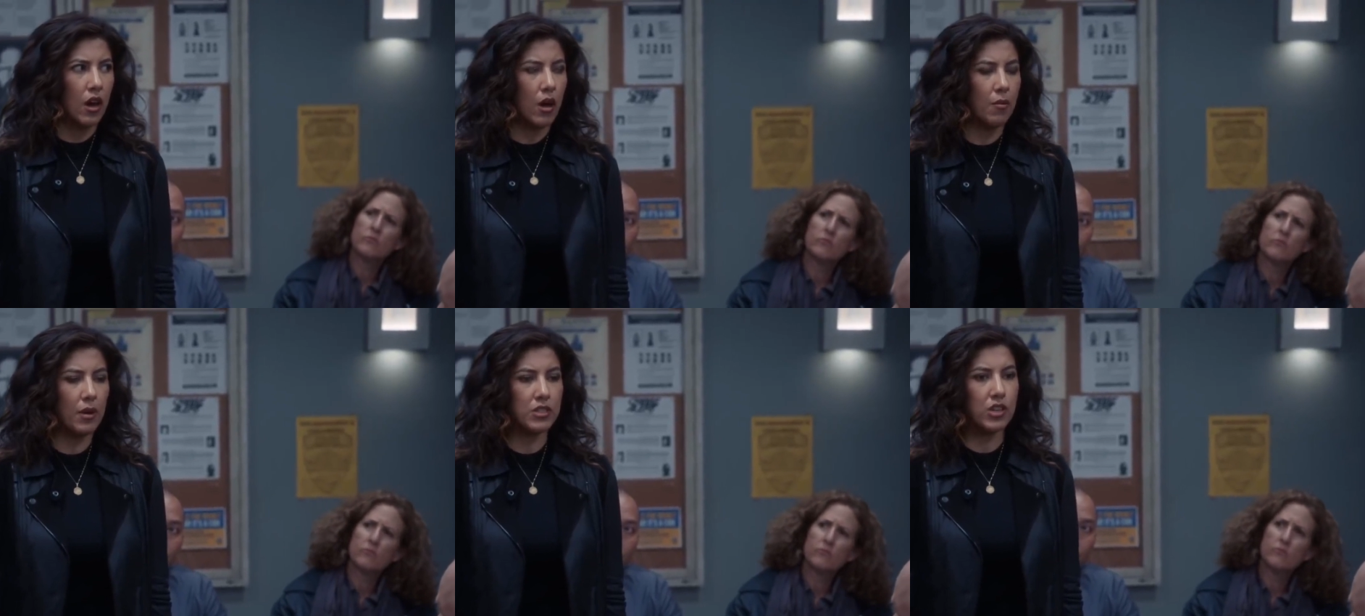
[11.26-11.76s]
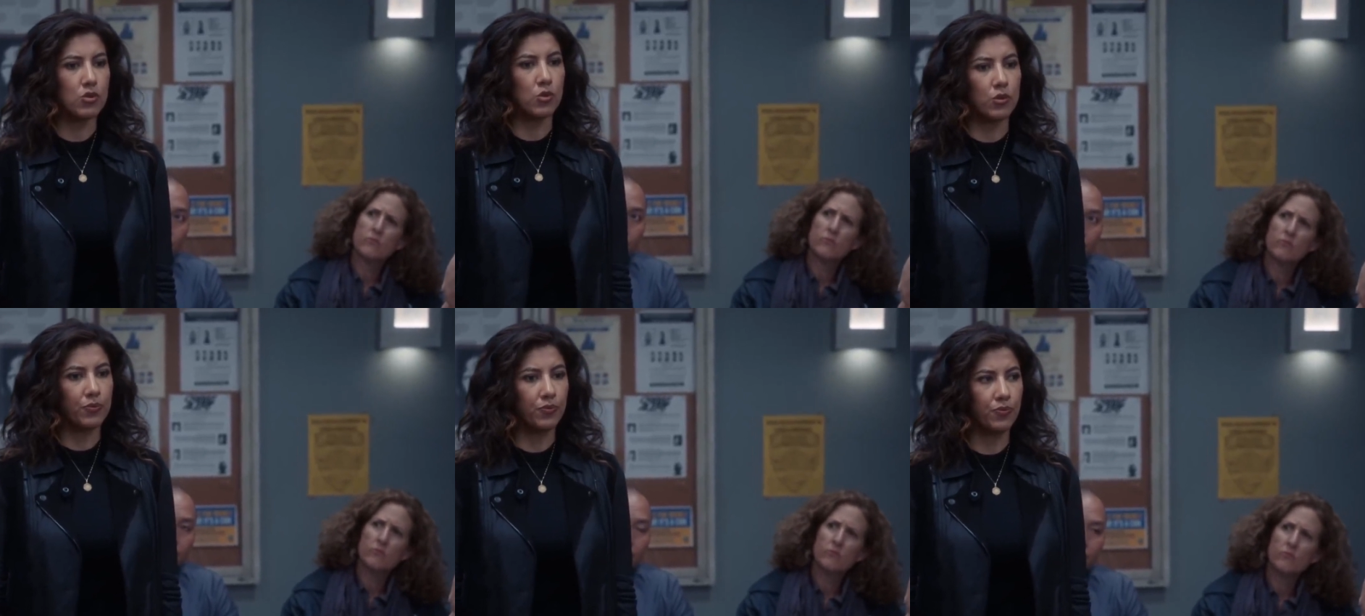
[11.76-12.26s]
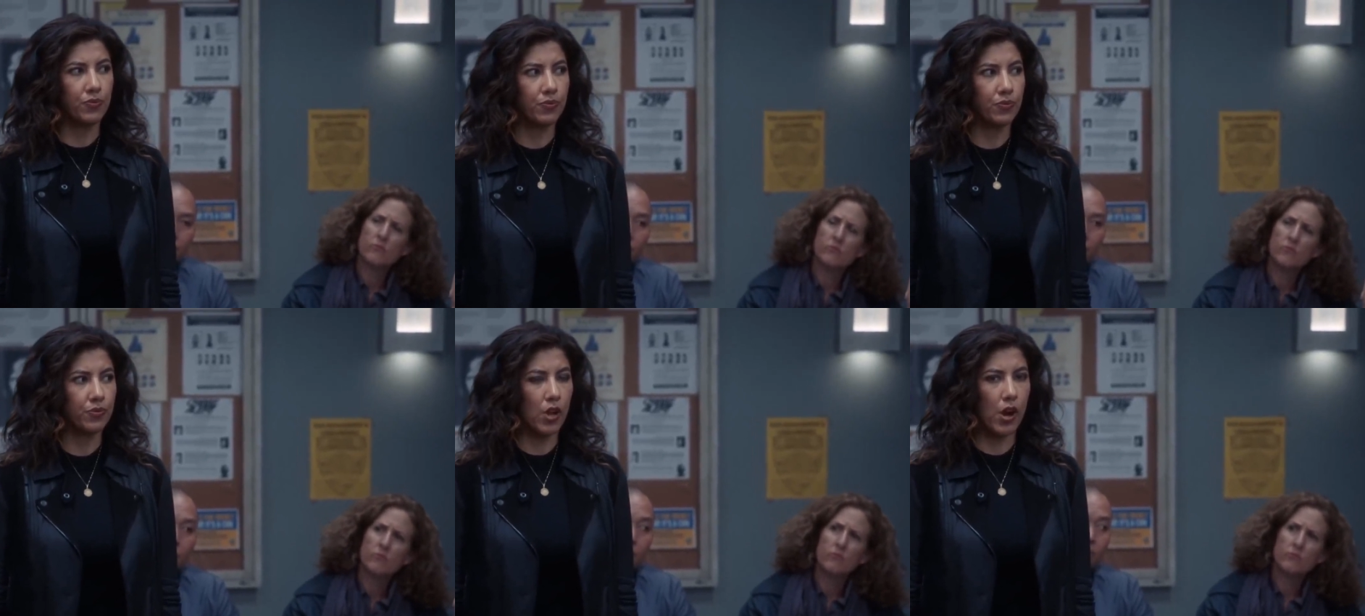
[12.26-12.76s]
Speaker 1: I'm bisexual. All
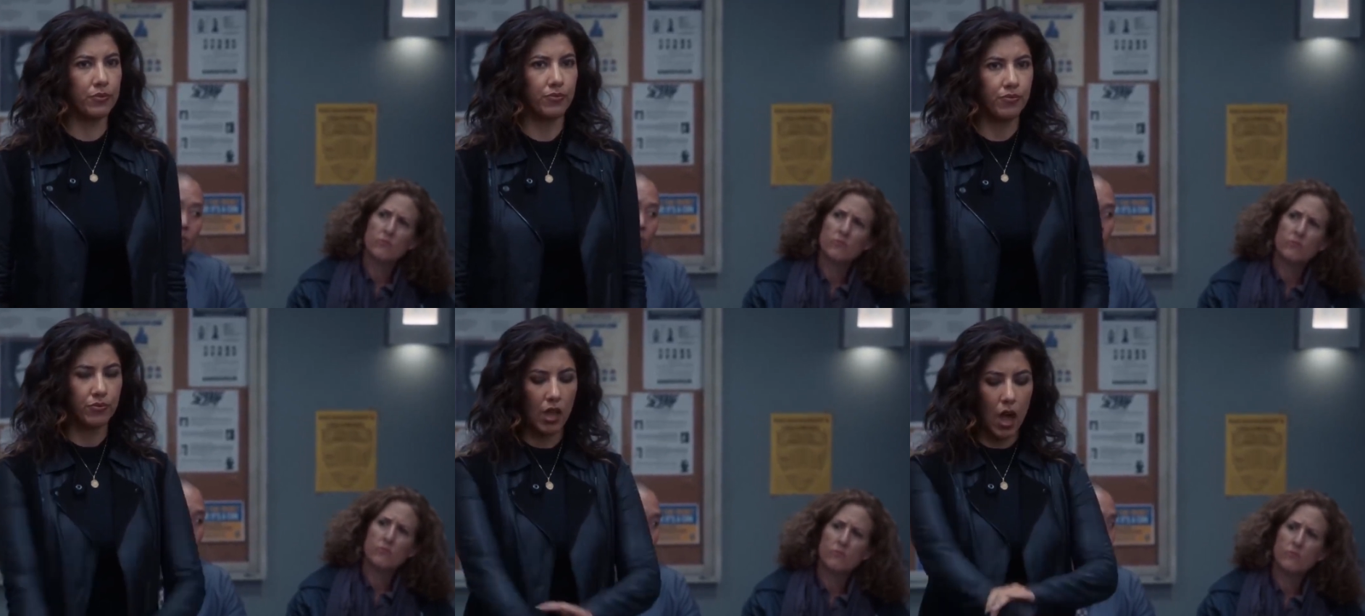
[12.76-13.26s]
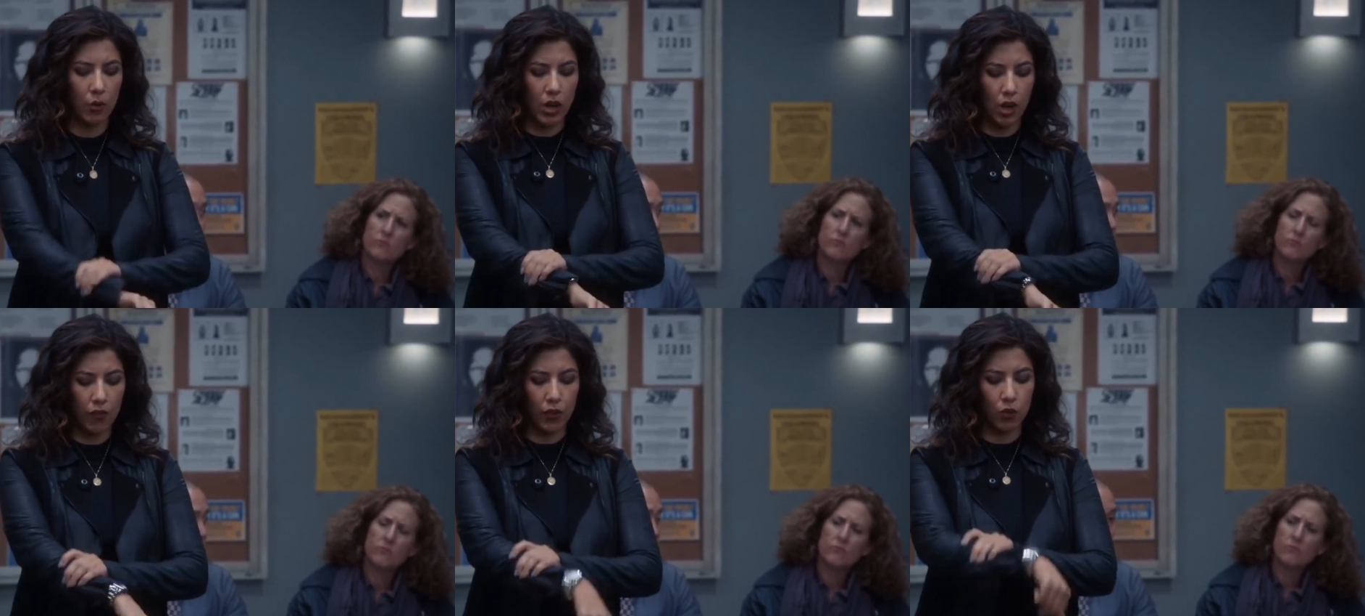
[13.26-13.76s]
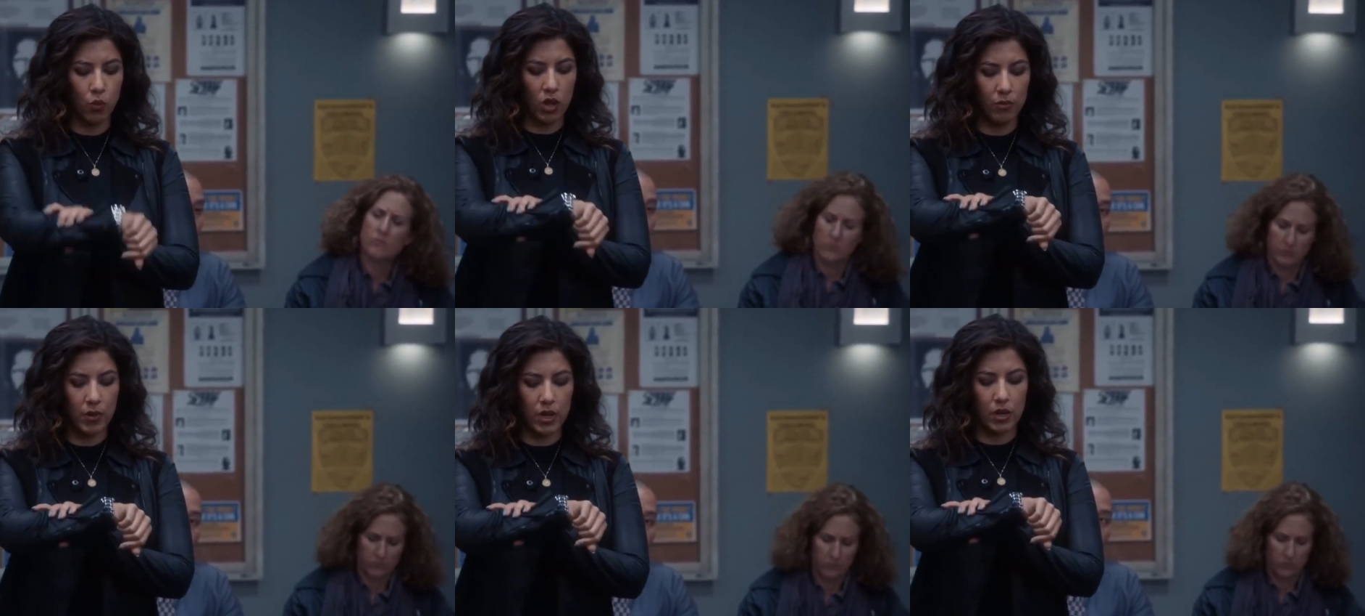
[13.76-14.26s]
right, I will now field
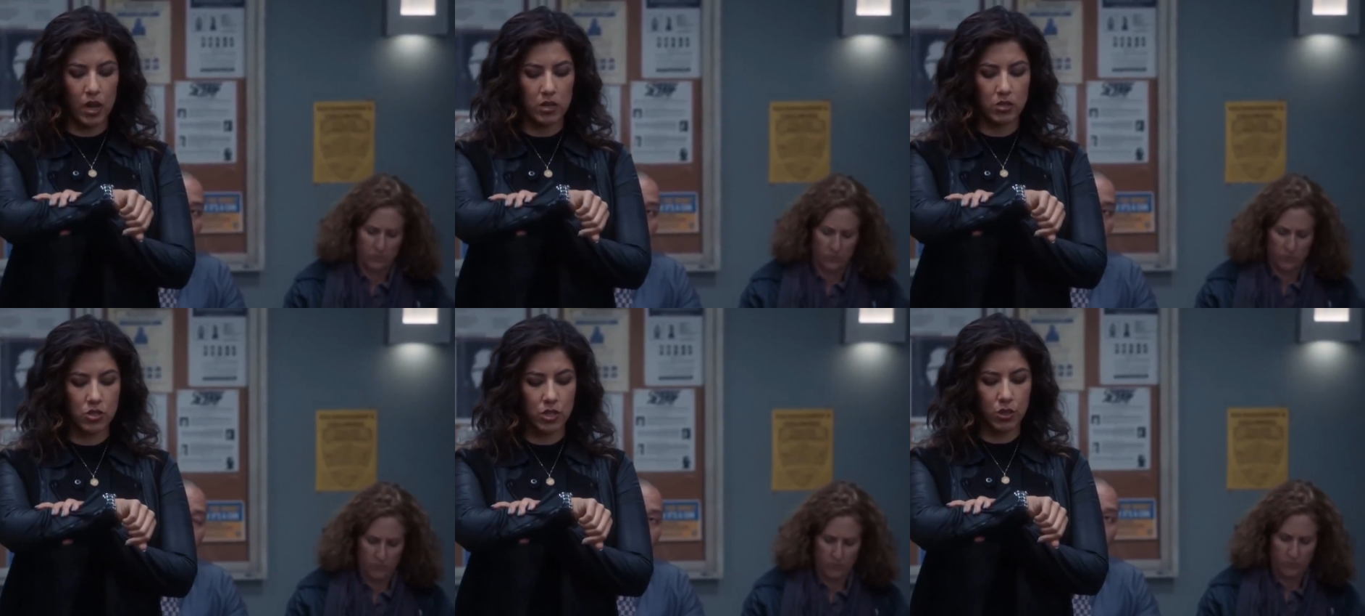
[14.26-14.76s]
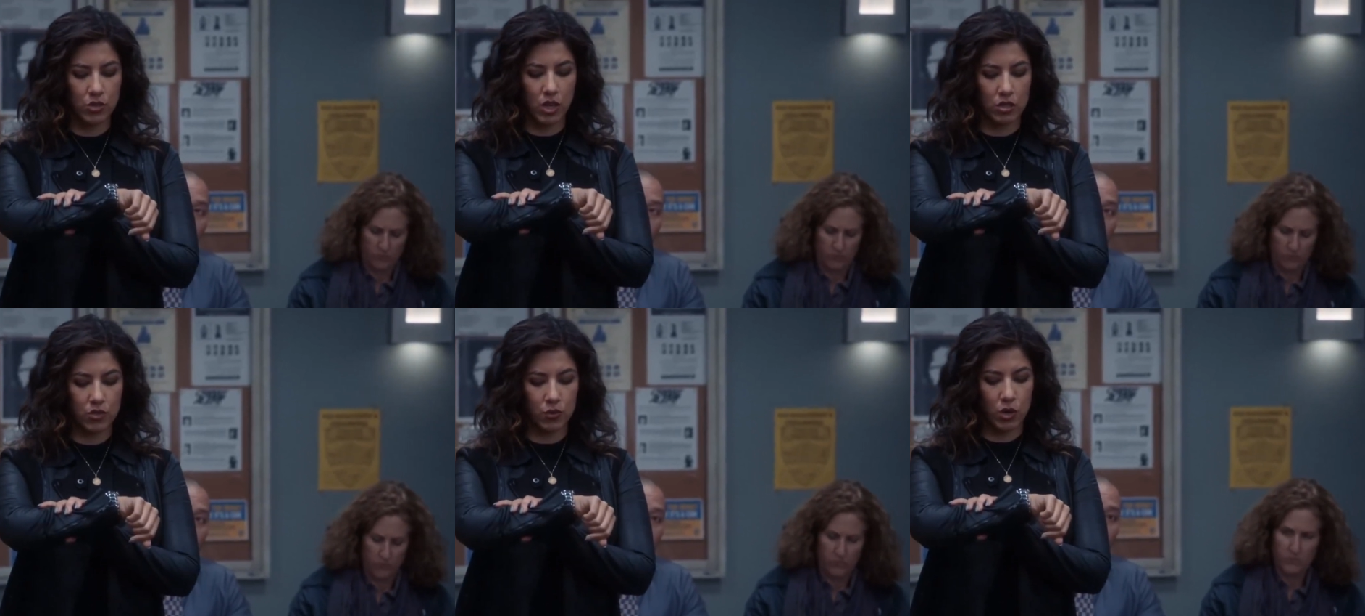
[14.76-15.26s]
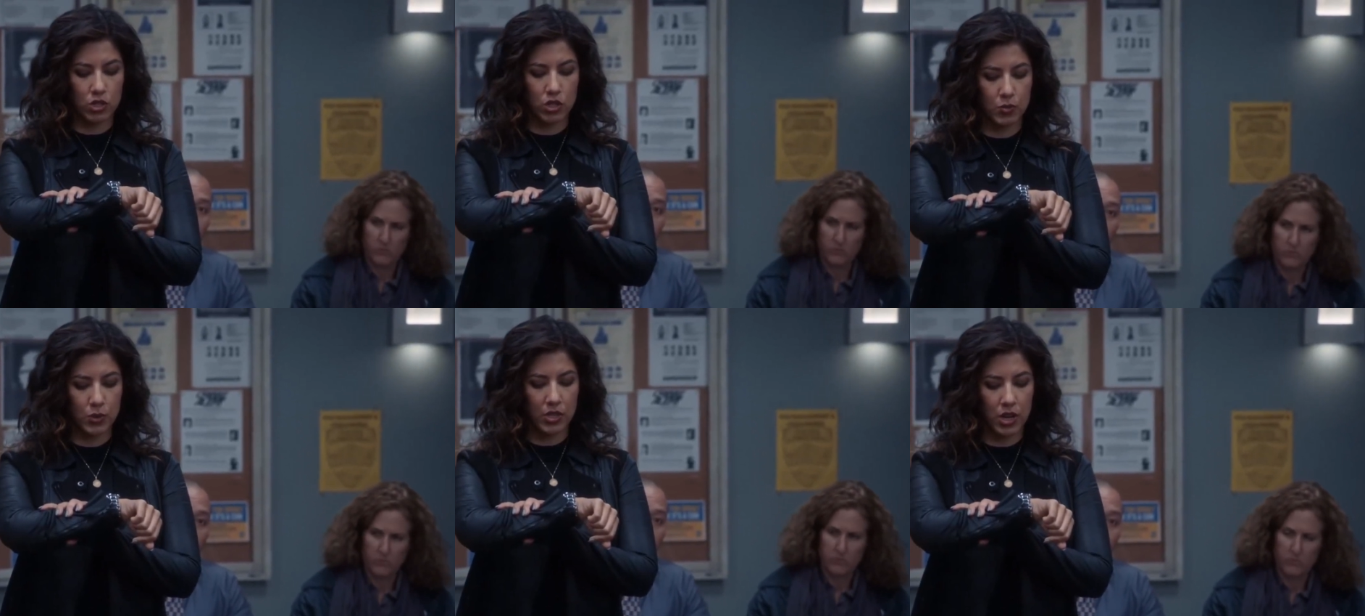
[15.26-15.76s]
1 minute and 0 seconds of questions
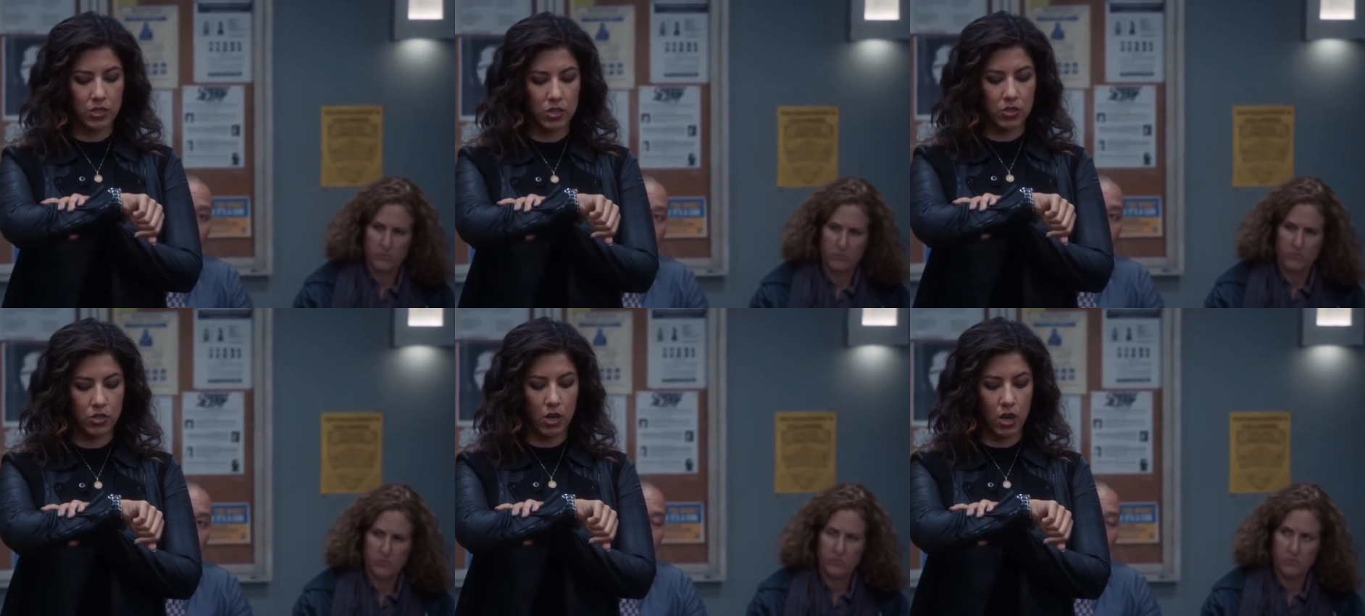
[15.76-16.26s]
pertaining to this.